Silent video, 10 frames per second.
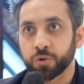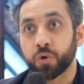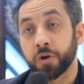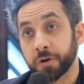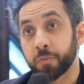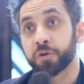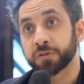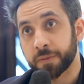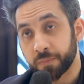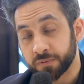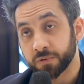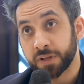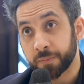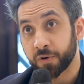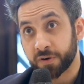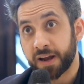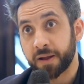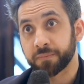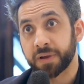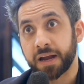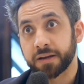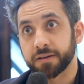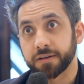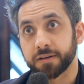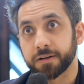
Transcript: who contribute to that program and